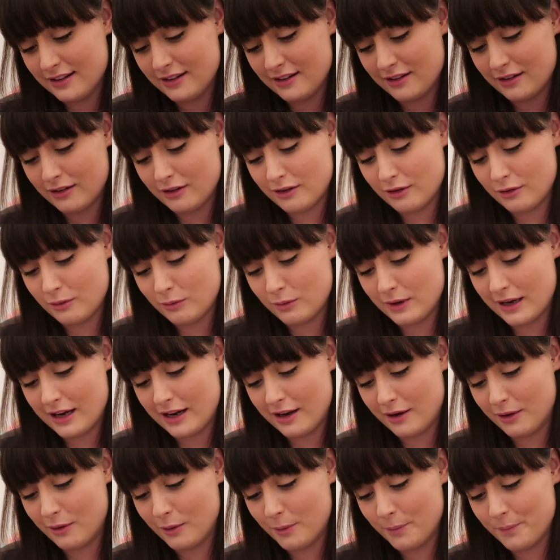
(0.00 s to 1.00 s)
Oh,
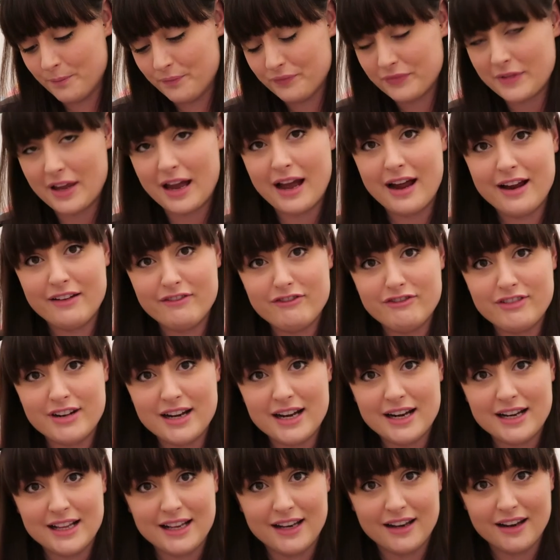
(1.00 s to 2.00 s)
wow. I
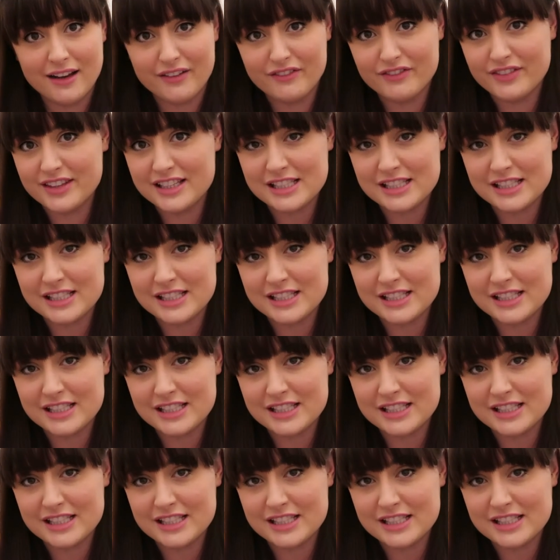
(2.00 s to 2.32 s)
really love